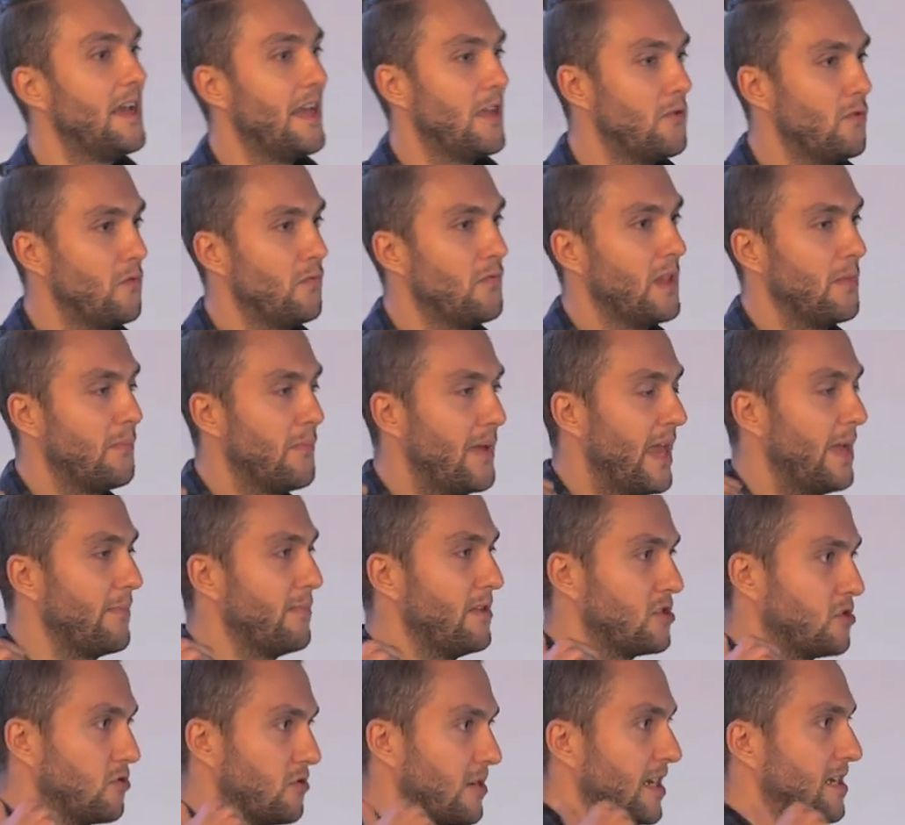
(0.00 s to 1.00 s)
you will be
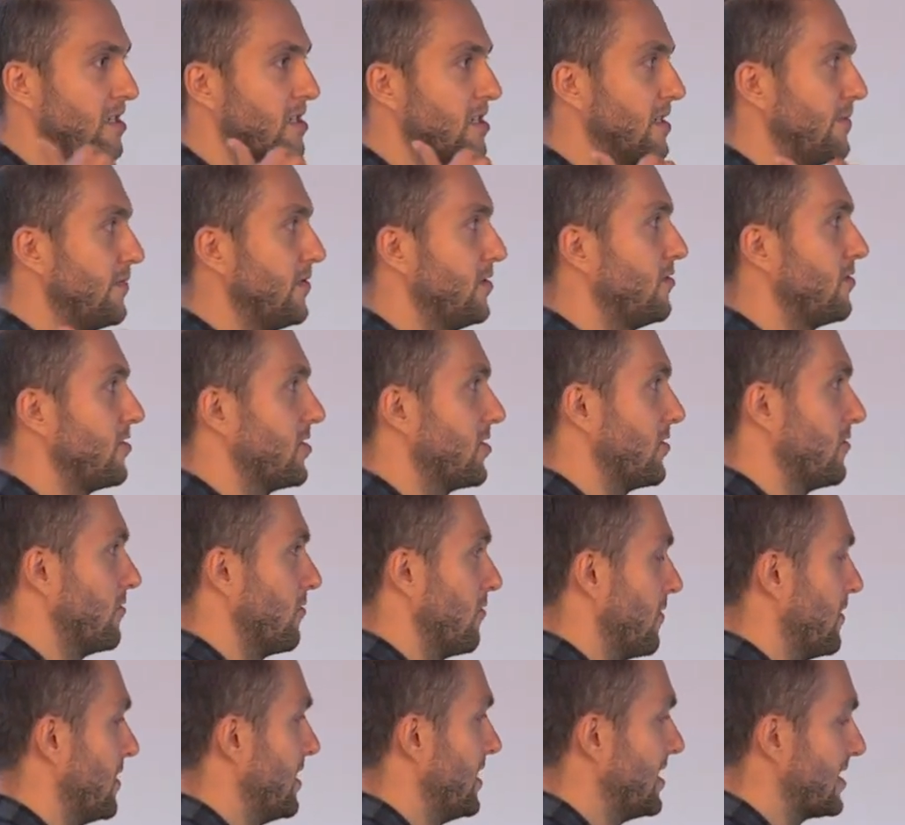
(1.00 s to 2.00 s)
able to contribute
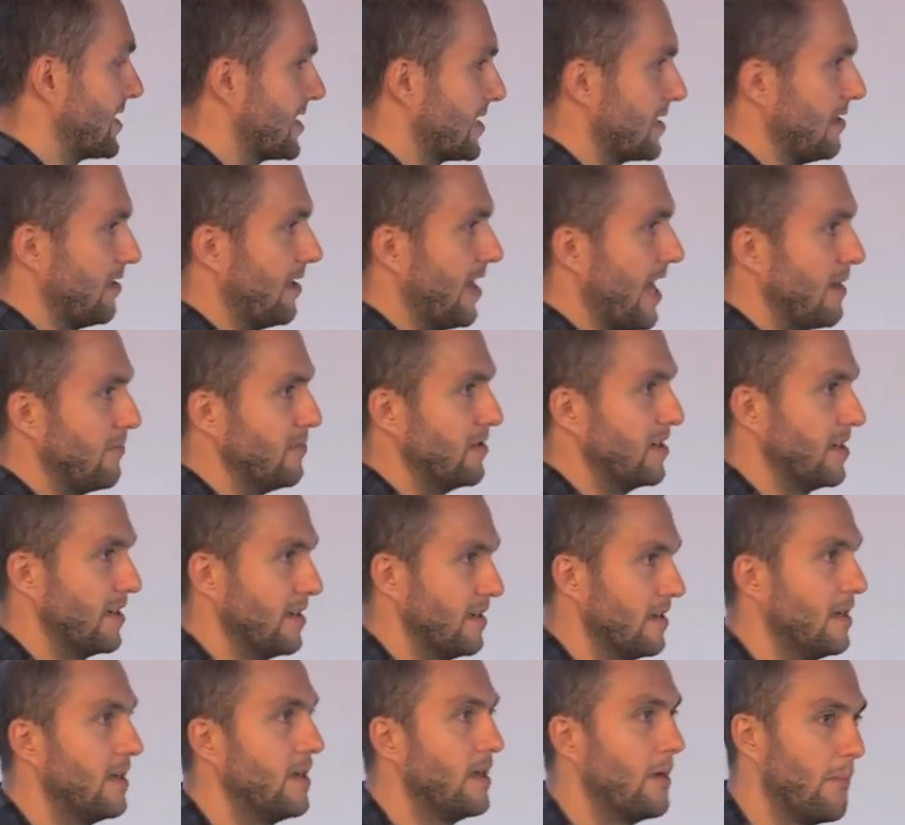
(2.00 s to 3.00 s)
to this library,